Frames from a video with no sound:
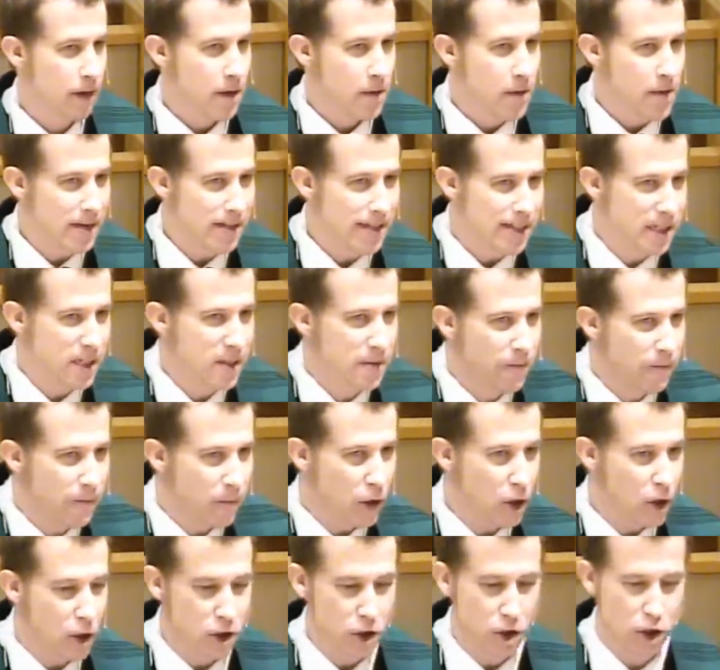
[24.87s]
This is his
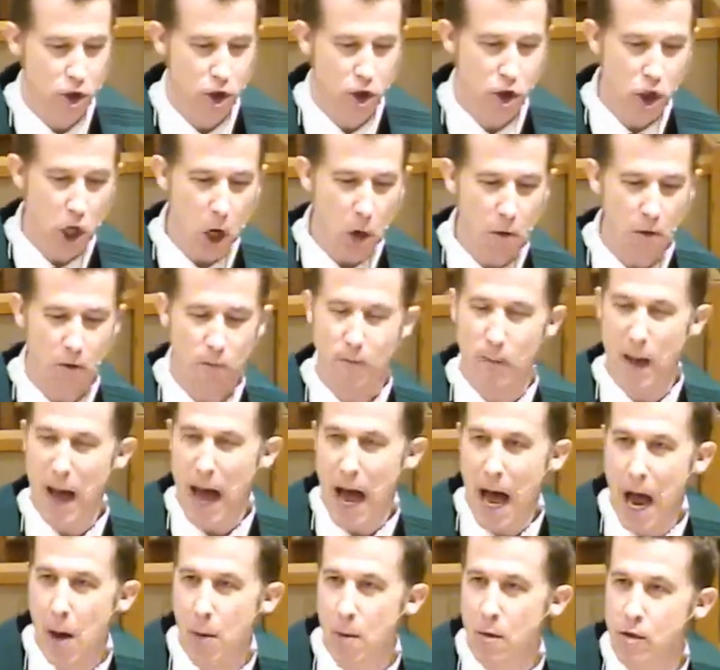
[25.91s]
first show of
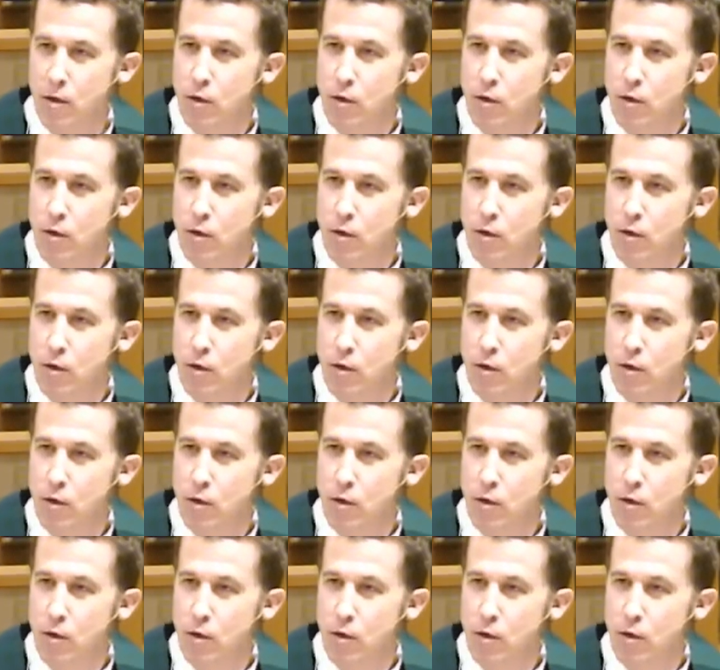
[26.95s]
power,